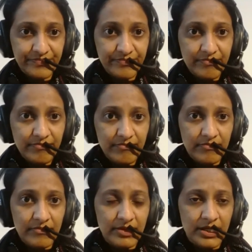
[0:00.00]

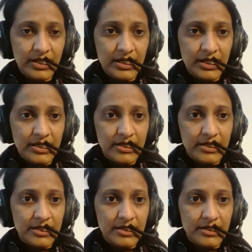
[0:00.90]

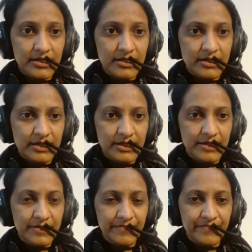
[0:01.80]

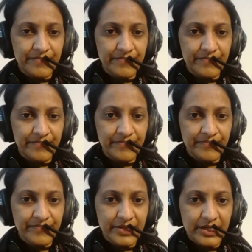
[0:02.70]

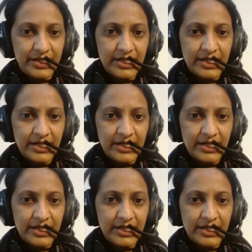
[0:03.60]
(no one is talking)